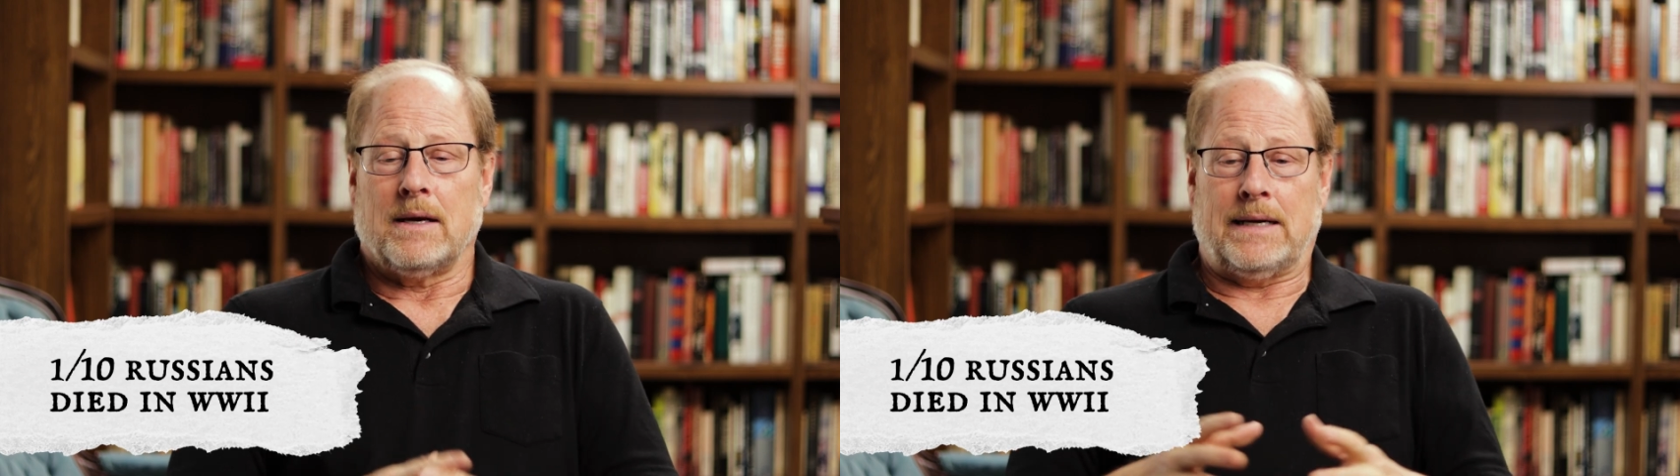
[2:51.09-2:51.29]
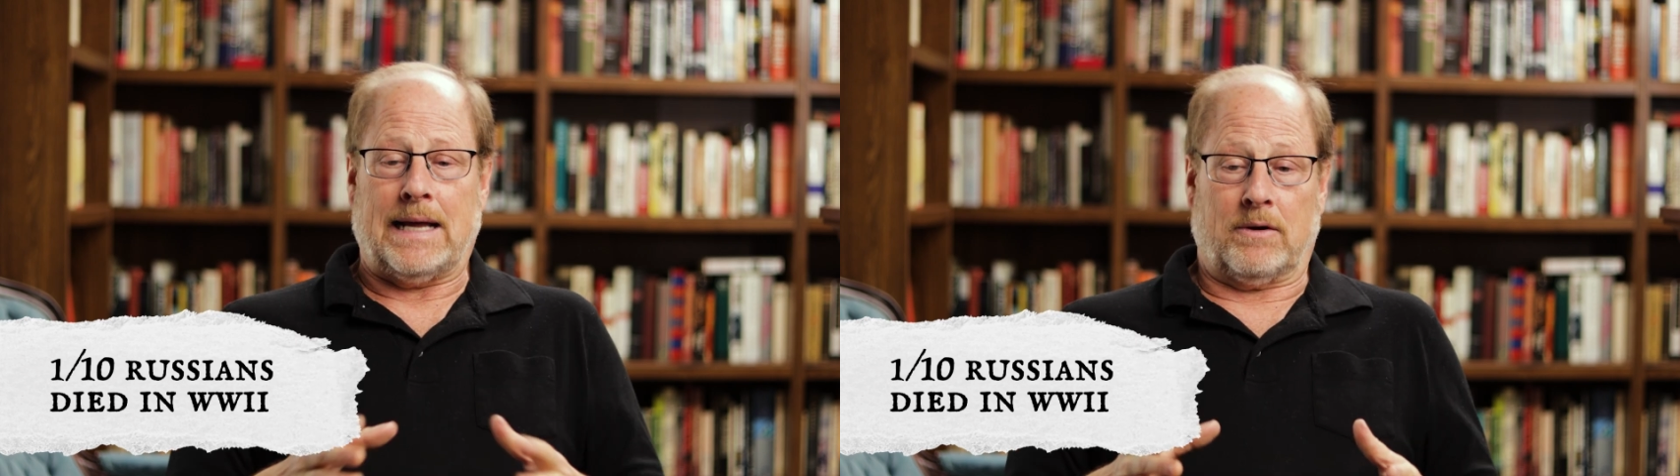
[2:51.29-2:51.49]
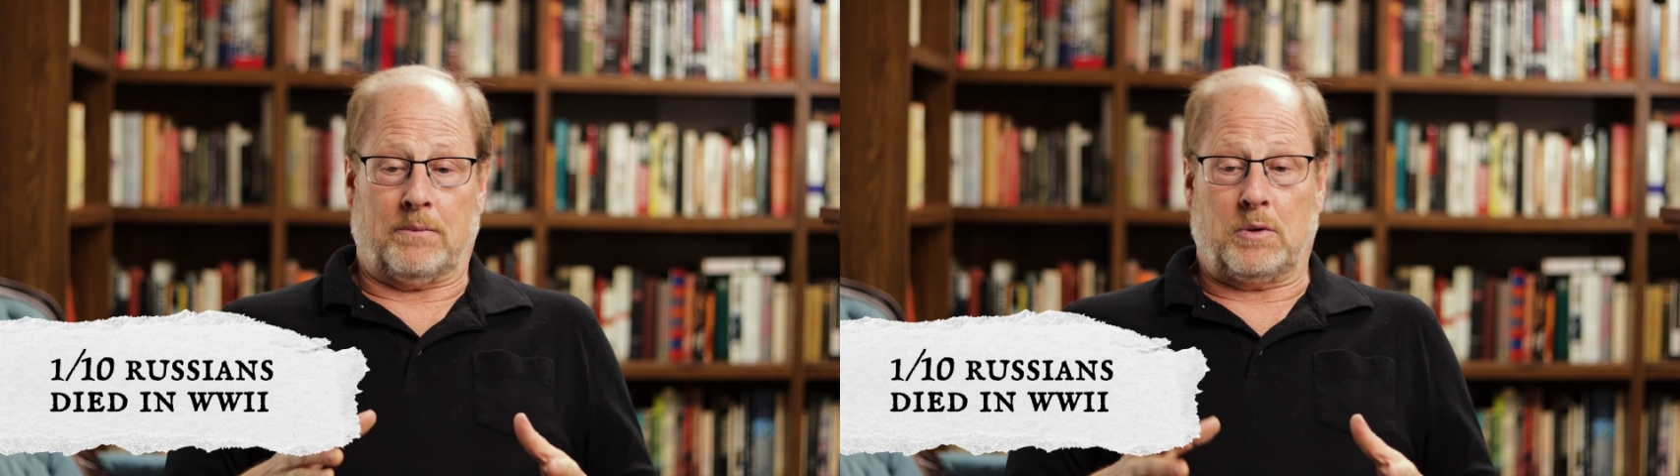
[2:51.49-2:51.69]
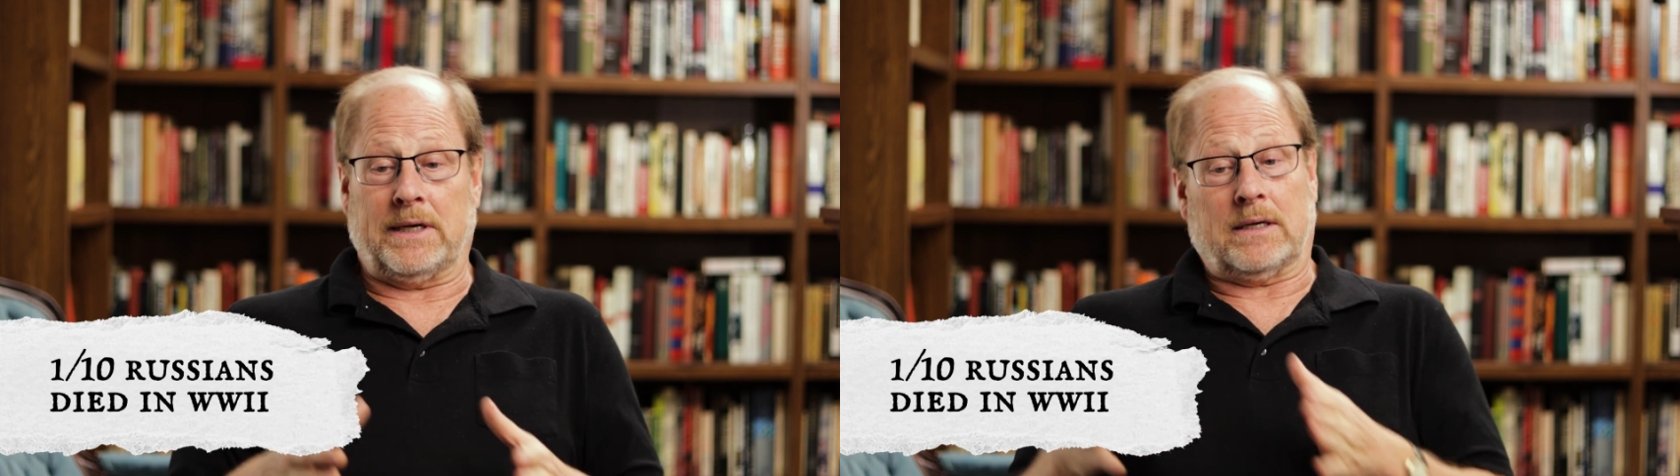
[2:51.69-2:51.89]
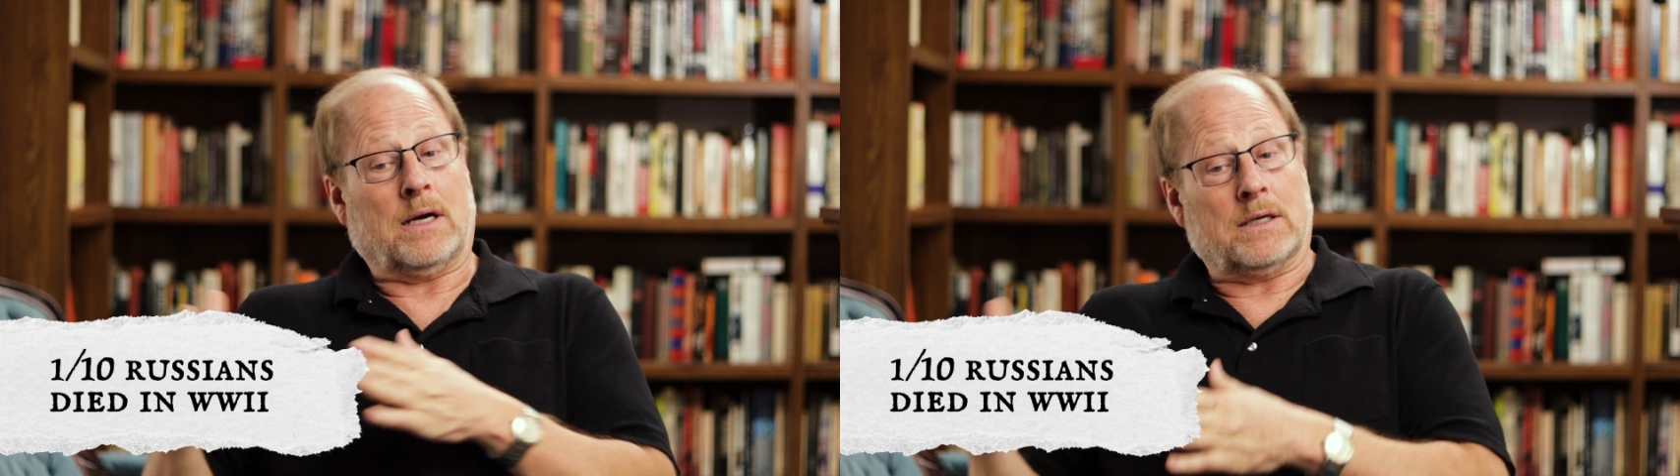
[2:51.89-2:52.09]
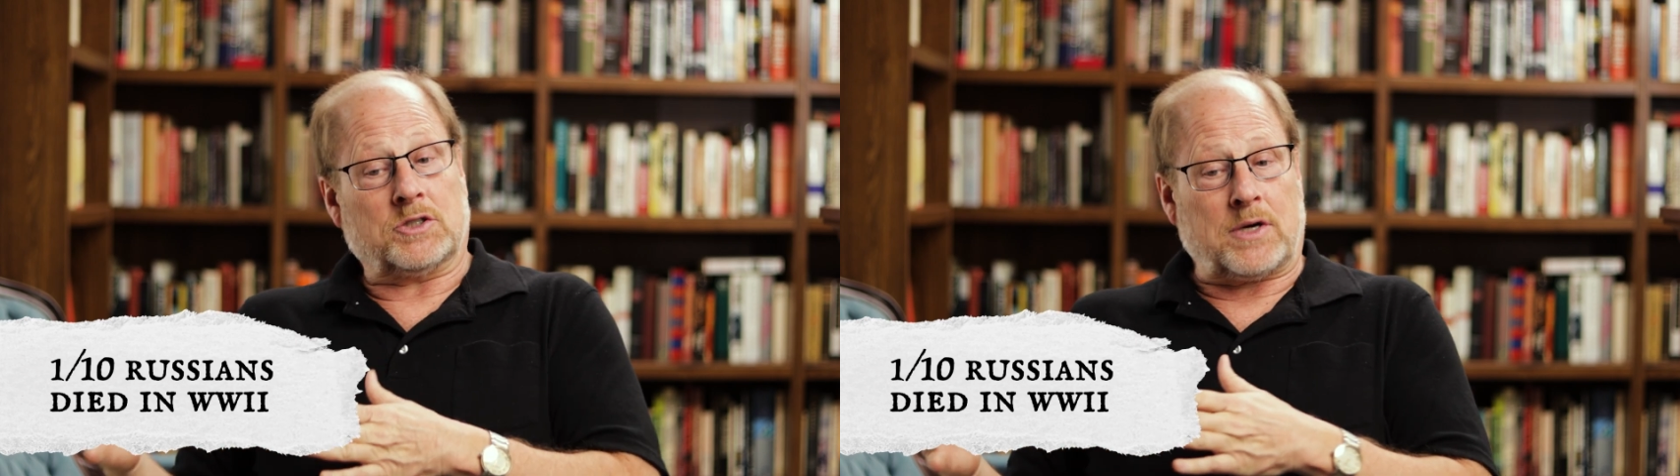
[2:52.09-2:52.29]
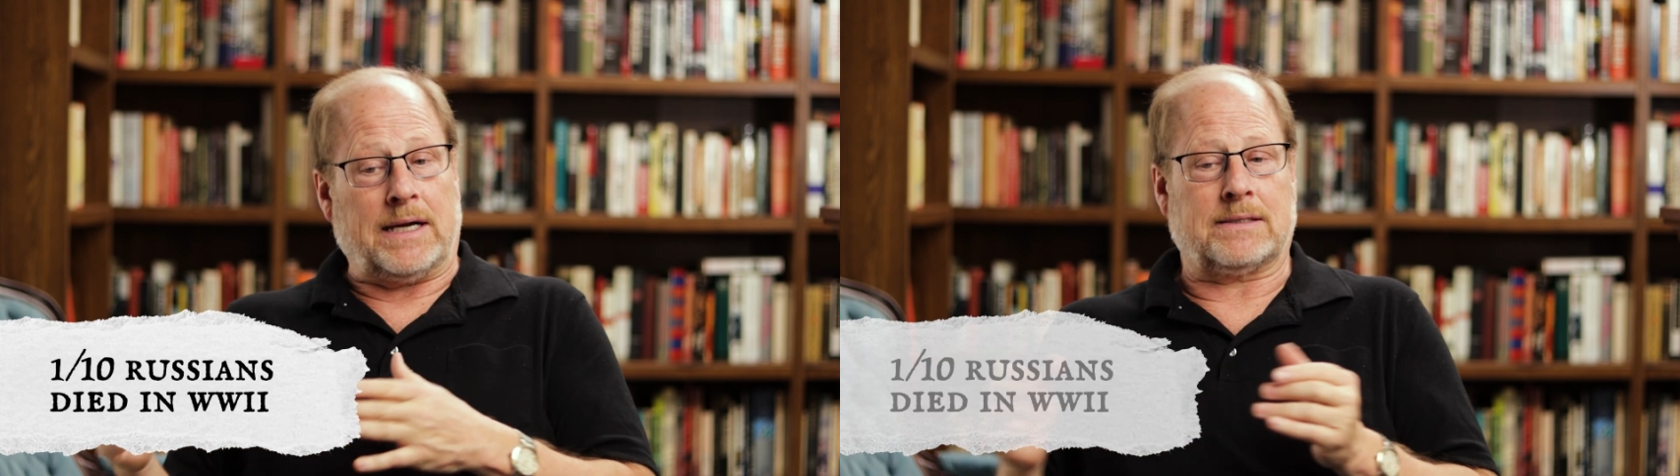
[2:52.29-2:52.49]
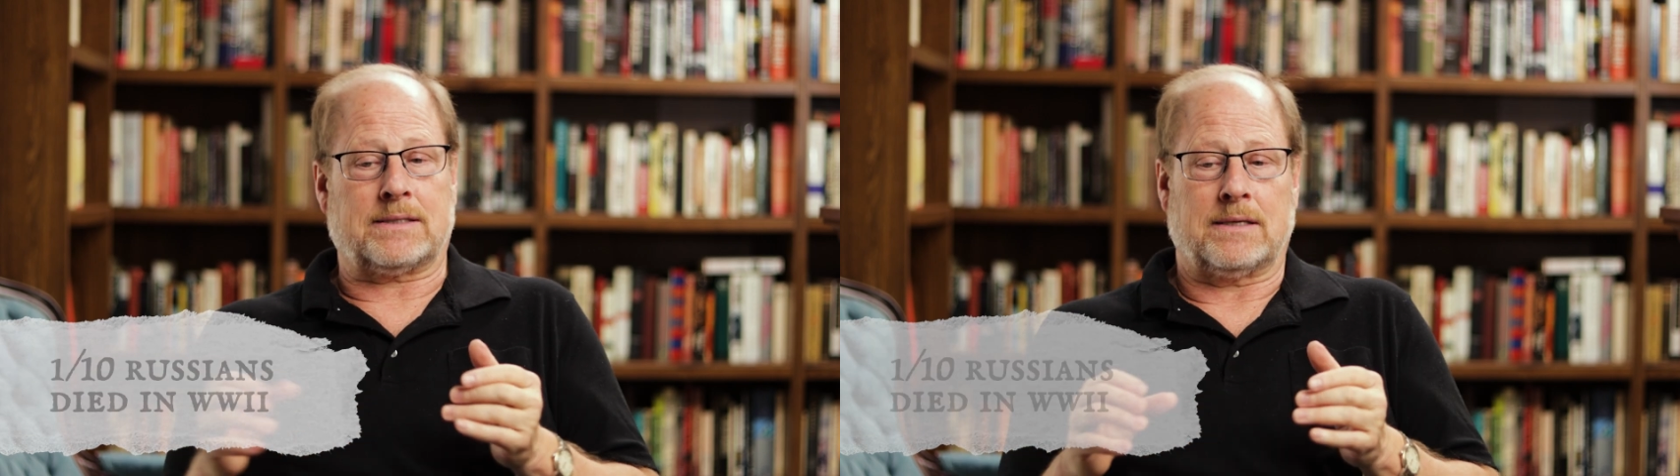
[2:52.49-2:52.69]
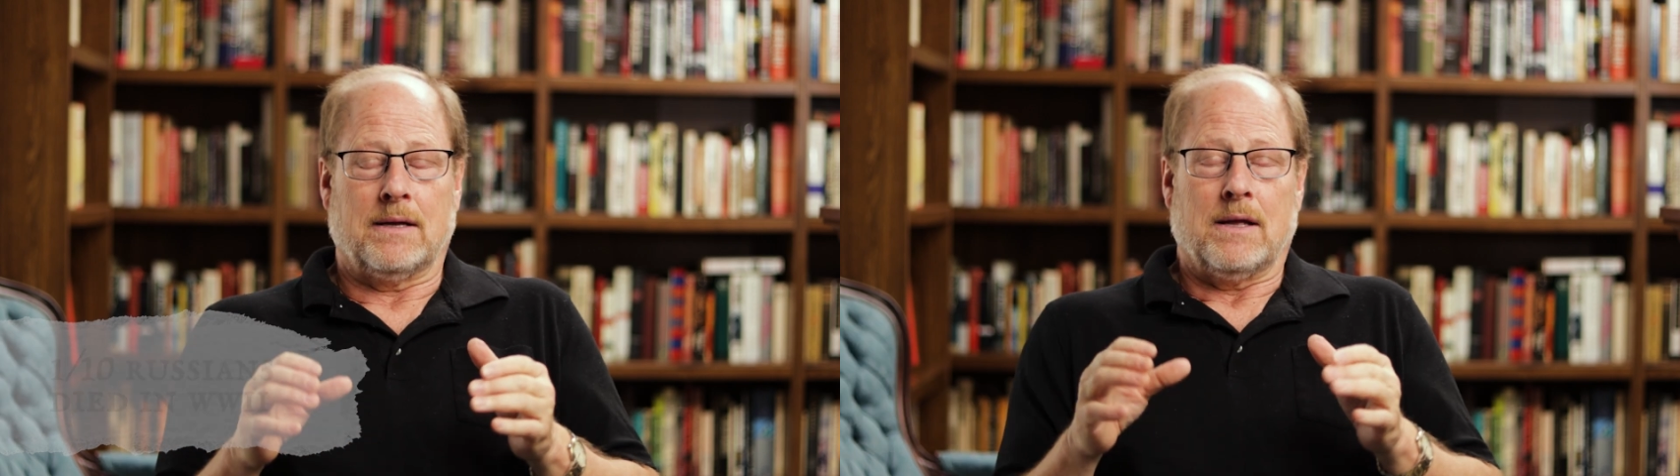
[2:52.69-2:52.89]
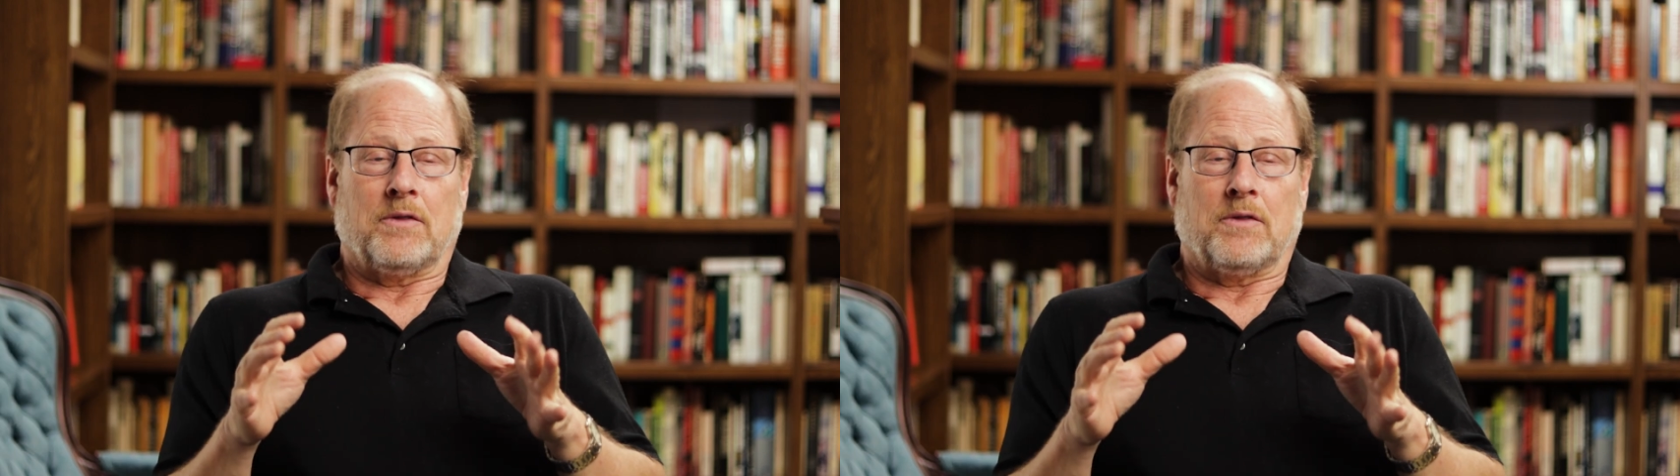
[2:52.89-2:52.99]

Now, to put in contrast,